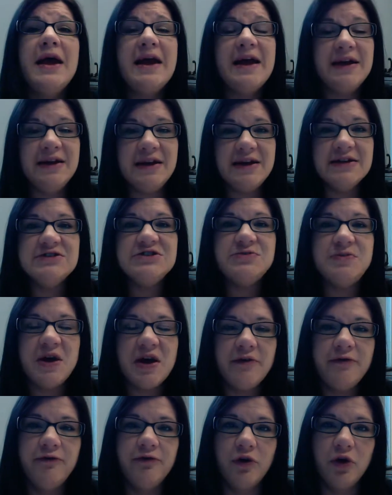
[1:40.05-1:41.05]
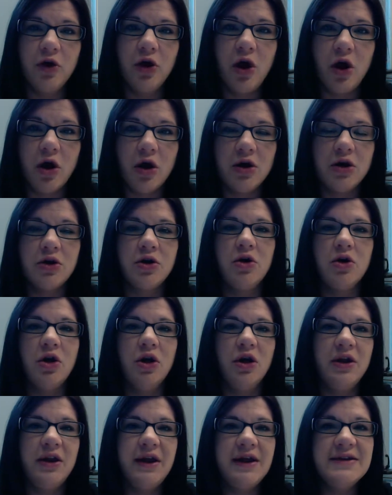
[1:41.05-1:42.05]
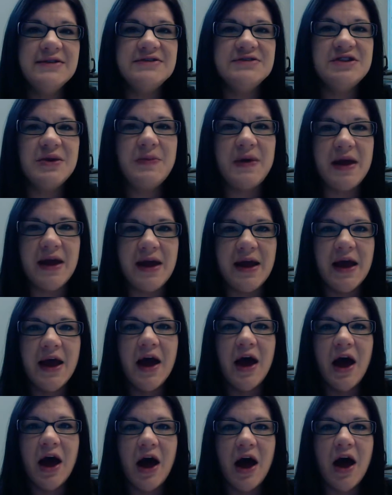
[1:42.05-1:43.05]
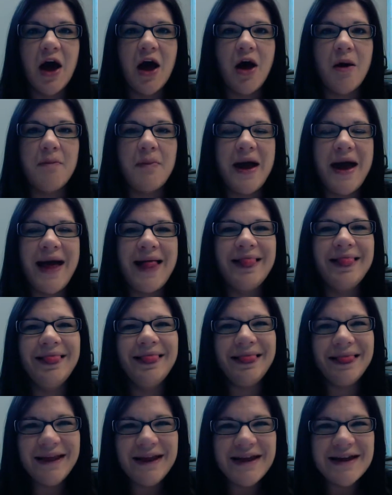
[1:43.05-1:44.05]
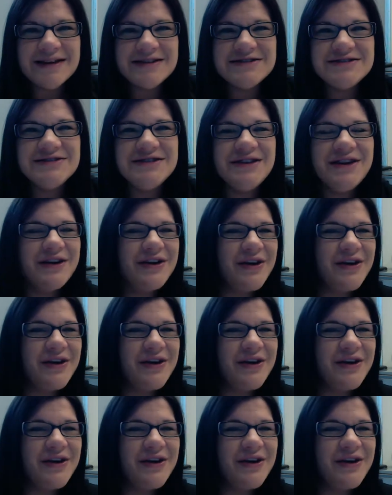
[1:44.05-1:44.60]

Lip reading: It needs to be a full article. It needs to be at least,